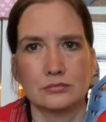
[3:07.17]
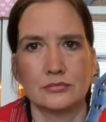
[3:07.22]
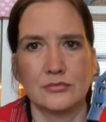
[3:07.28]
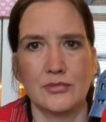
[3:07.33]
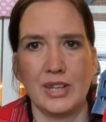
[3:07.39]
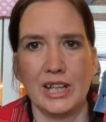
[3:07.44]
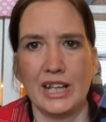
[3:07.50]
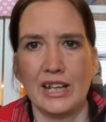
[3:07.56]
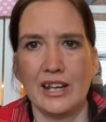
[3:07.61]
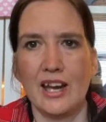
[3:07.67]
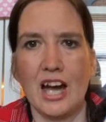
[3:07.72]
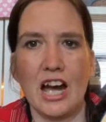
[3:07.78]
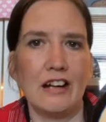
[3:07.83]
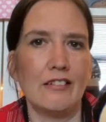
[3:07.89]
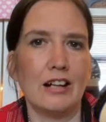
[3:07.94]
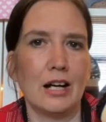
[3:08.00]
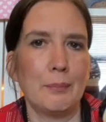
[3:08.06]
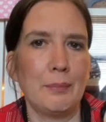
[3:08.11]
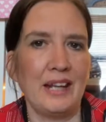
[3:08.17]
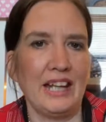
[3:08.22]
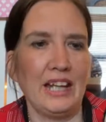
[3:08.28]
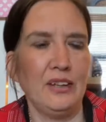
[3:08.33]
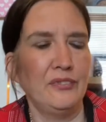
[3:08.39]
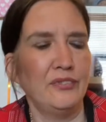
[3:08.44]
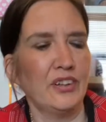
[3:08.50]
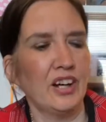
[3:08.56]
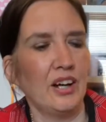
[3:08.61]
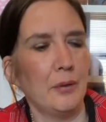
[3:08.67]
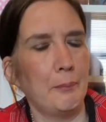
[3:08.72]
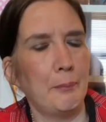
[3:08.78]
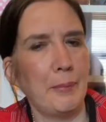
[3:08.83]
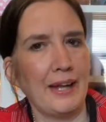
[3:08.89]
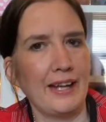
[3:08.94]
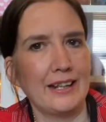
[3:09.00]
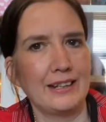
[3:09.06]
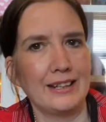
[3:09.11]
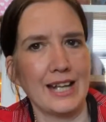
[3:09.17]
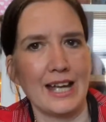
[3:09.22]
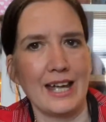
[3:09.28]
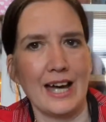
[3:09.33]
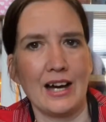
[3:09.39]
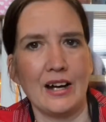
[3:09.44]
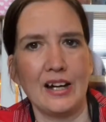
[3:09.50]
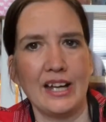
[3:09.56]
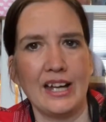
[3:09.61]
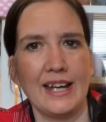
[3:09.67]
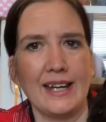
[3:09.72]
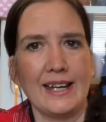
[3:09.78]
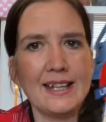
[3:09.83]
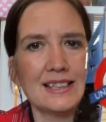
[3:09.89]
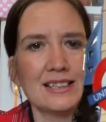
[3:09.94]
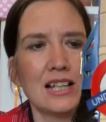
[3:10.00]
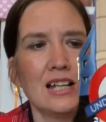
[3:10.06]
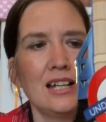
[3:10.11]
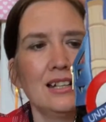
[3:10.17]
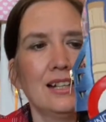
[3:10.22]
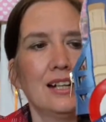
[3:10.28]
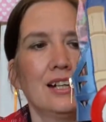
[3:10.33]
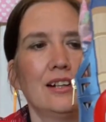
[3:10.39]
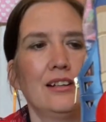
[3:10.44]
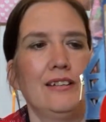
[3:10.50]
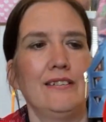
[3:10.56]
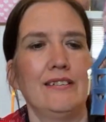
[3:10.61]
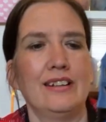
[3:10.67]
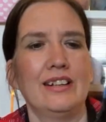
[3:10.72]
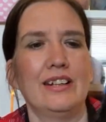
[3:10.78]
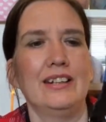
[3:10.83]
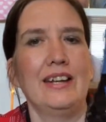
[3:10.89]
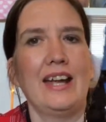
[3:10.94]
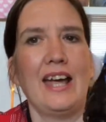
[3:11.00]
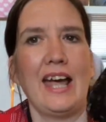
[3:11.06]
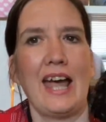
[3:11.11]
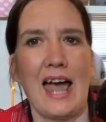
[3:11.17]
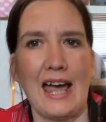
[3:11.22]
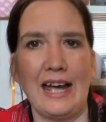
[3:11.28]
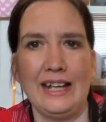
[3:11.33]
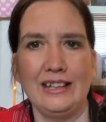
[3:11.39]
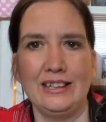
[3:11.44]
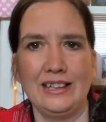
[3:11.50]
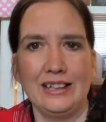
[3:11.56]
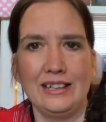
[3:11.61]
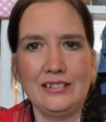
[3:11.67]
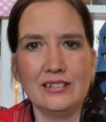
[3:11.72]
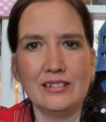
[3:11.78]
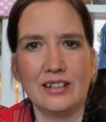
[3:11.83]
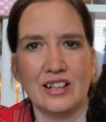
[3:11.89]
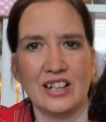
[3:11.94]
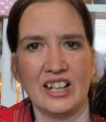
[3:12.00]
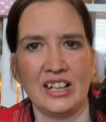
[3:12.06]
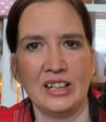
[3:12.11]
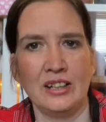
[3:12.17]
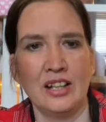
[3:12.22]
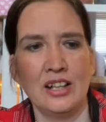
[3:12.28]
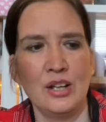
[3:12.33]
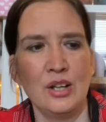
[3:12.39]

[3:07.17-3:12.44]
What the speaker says: The RRP for Big Day Out is £189,